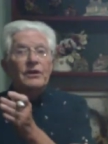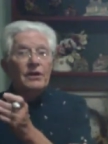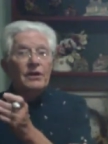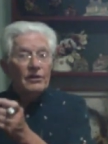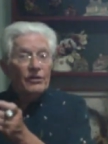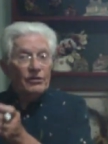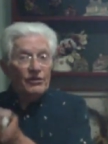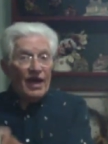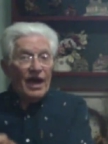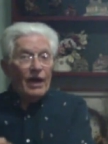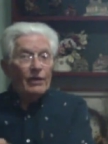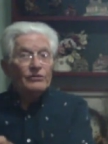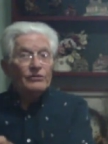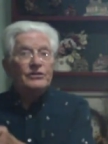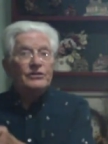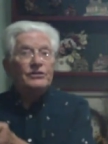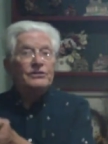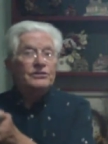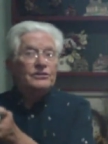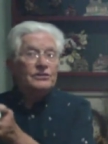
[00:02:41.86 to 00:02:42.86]

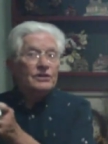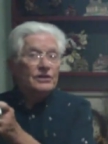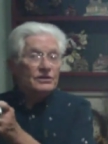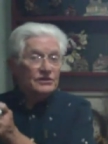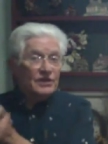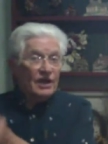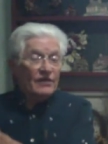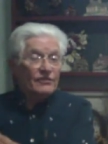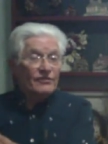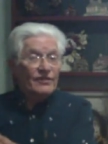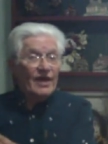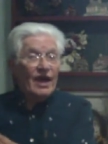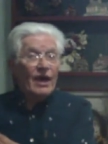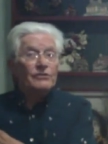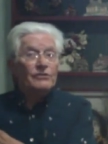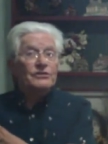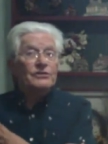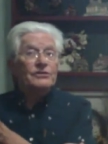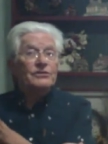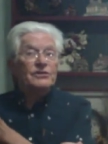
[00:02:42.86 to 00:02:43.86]
thousands,
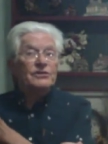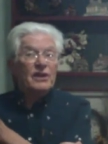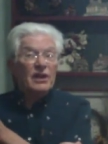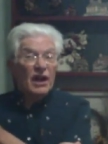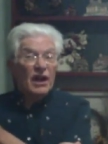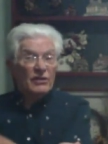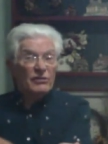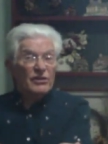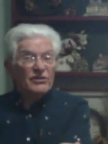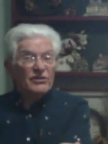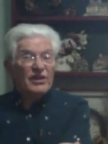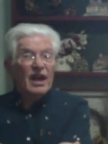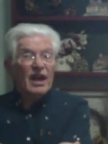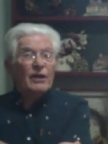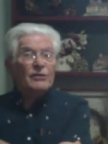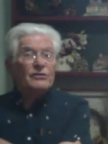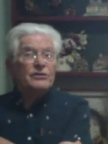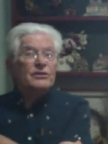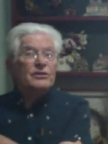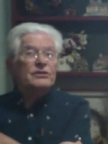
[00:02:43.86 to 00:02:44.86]
10,000s,
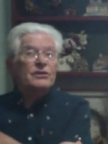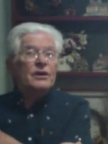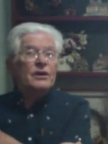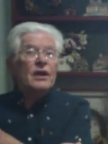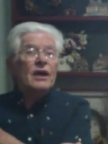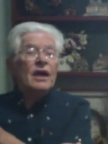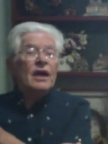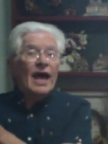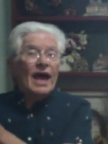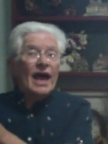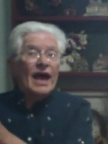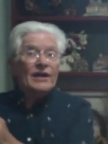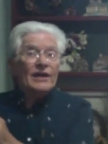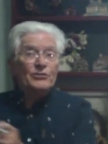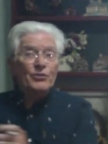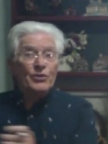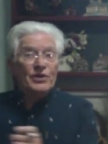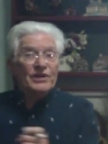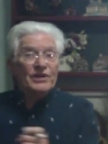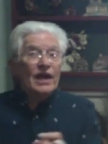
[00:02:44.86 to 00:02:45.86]
100,000s. As
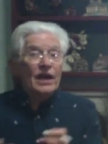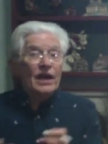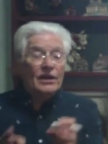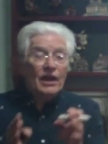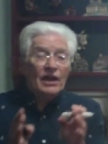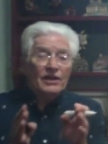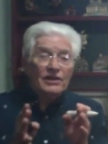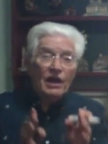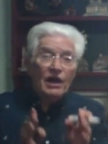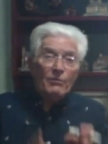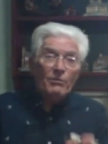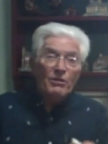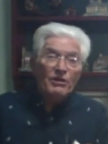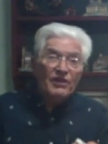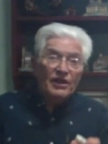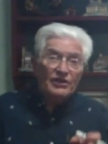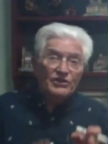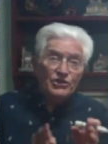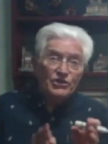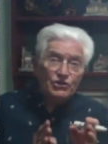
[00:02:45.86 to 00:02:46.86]
we get a number
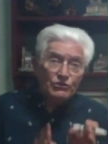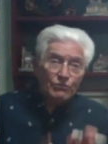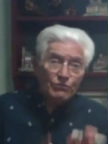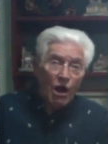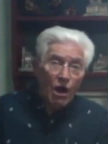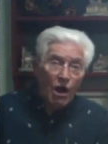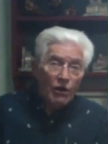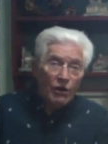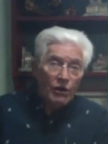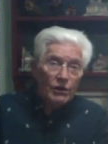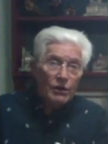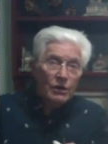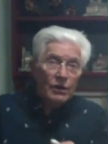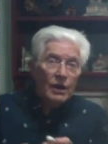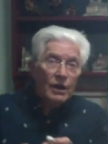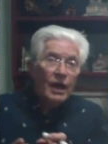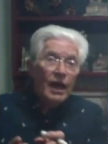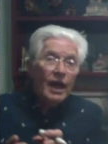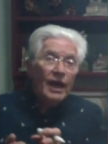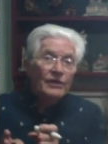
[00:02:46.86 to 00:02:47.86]
that's smaller
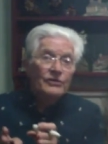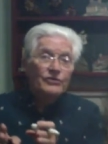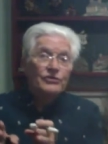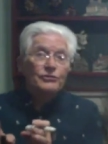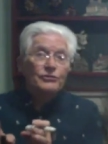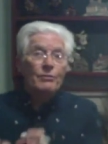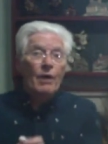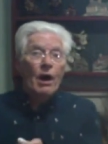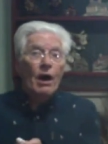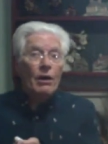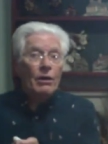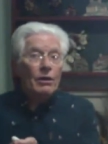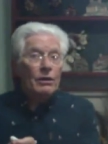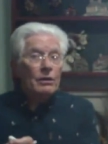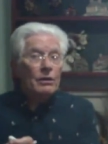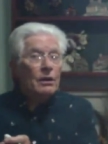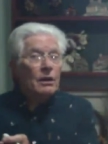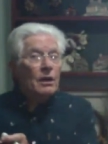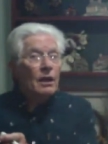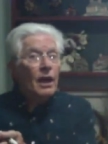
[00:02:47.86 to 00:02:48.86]
and
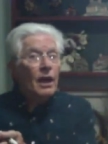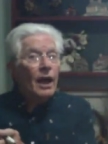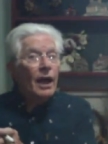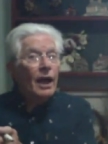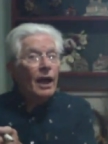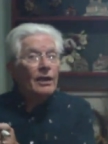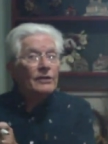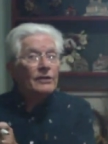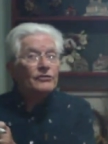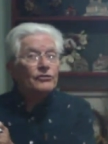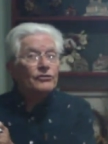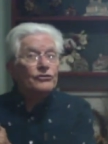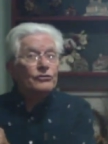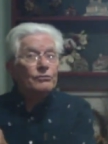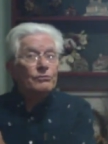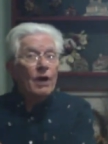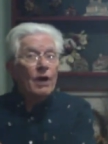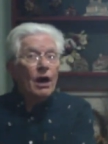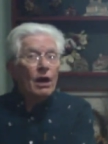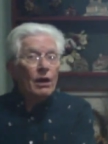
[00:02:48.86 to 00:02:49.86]
smaller and
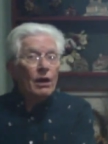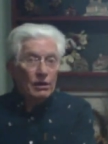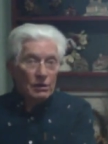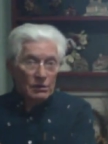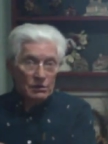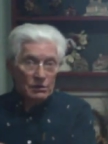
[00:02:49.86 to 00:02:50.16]
smaller.